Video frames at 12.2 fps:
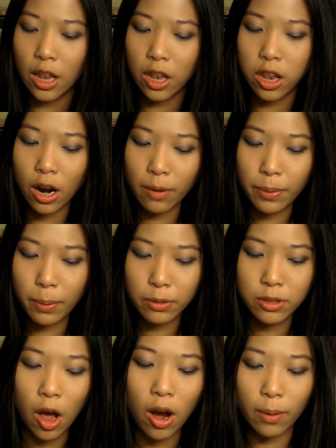A lot of people
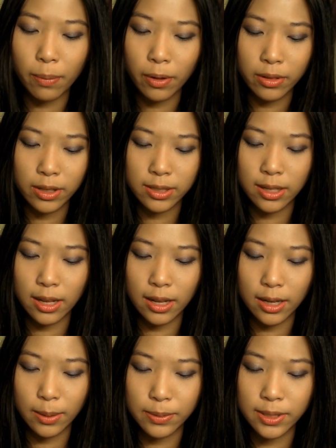talk about this
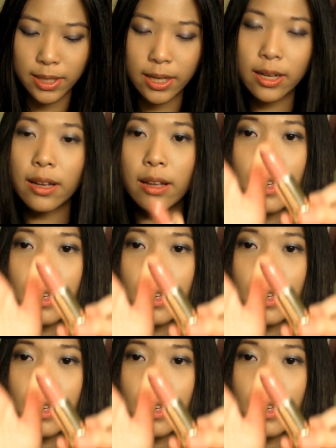lipstick.